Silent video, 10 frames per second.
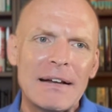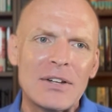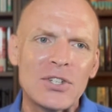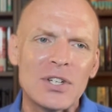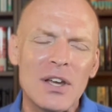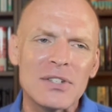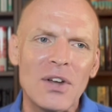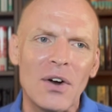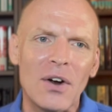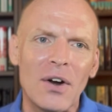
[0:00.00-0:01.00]
just
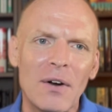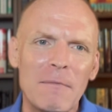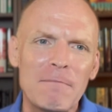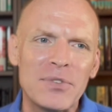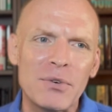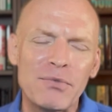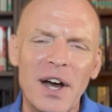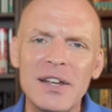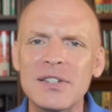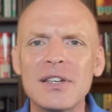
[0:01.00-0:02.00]
are
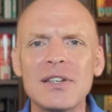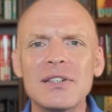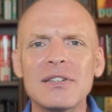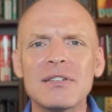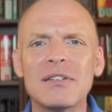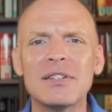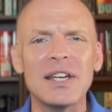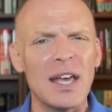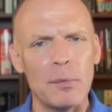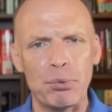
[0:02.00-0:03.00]
devices to
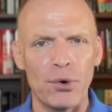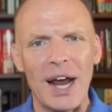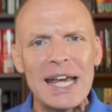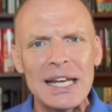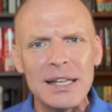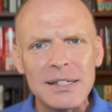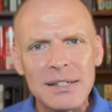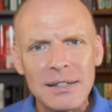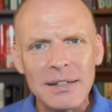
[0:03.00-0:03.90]
get pregnant.